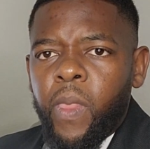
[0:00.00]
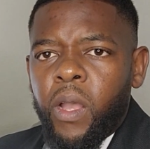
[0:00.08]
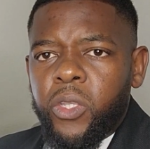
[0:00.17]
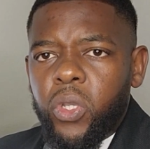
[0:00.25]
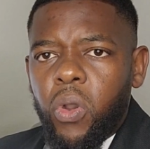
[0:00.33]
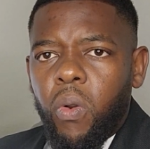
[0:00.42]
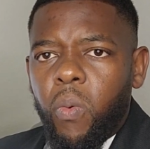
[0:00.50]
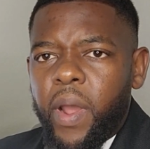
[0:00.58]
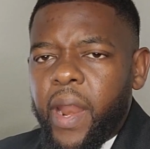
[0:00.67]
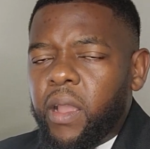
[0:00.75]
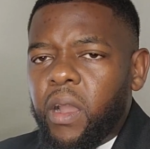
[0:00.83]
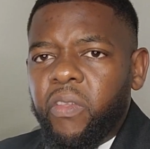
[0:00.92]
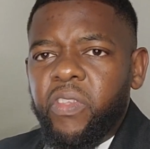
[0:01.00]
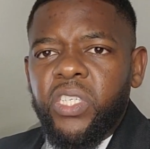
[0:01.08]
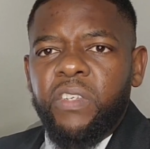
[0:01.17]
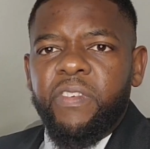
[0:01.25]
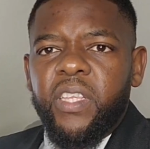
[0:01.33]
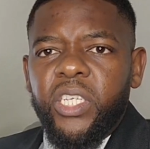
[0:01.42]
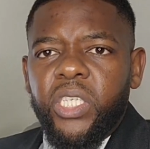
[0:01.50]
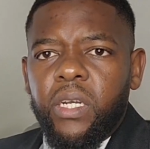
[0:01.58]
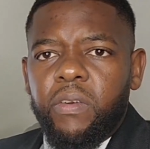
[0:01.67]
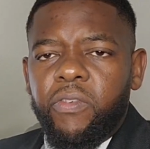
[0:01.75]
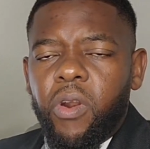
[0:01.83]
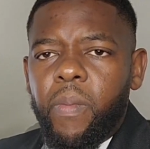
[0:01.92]
So when I got this invitation
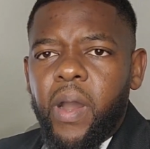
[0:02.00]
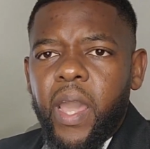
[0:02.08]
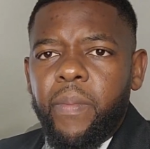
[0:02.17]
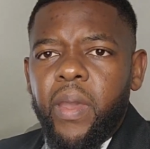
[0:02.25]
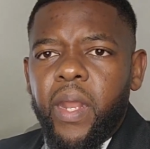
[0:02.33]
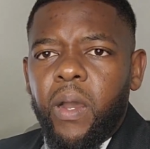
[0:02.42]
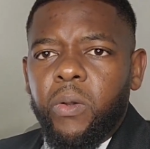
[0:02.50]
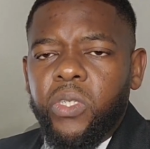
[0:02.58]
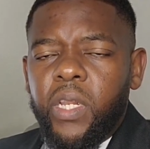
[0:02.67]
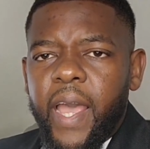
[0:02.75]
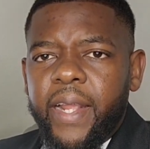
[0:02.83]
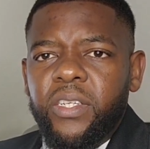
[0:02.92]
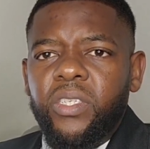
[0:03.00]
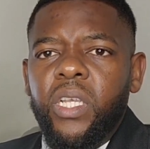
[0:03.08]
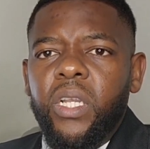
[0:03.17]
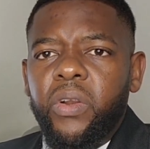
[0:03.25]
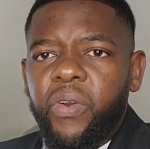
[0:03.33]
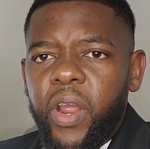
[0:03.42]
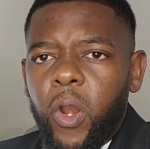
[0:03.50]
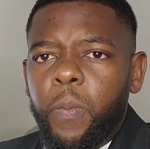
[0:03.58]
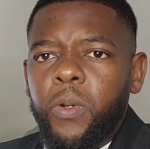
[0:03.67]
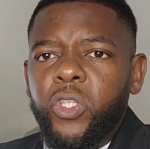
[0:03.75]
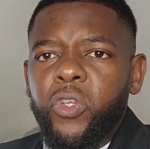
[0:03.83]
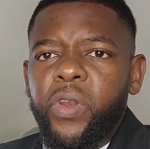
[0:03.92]
from HIMED, I was like, this is a great
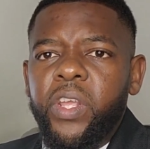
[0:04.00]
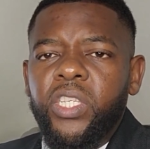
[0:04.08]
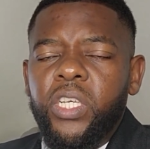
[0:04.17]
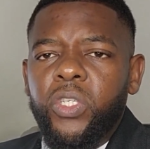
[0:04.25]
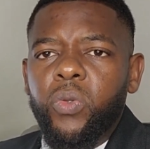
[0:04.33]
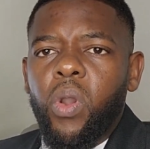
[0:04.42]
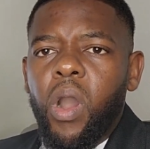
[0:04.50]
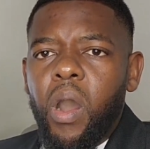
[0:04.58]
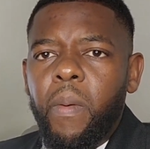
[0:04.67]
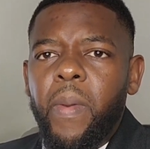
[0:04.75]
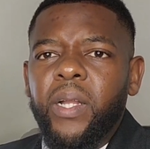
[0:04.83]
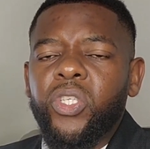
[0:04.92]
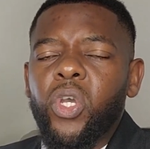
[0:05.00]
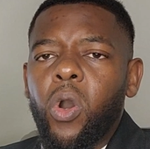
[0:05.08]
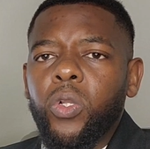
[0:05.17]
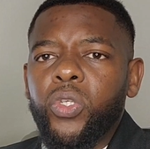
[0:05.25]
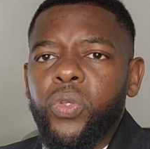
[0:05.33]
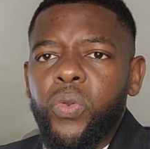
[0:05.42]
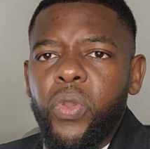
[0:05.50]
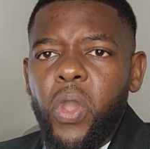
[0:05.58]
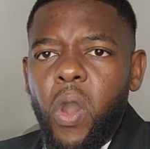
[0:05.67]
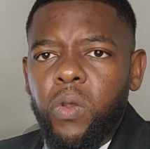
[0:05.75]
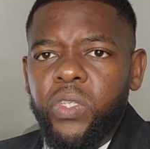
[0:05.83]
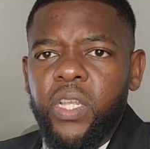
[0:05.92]
opportunity to come and talk to you
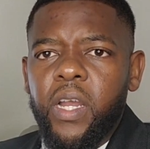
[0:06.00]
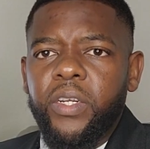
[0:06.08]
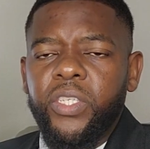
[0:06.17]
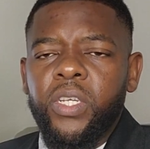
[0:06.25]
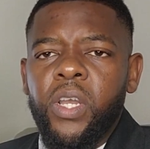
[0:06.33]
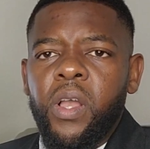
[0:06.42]
youngsters,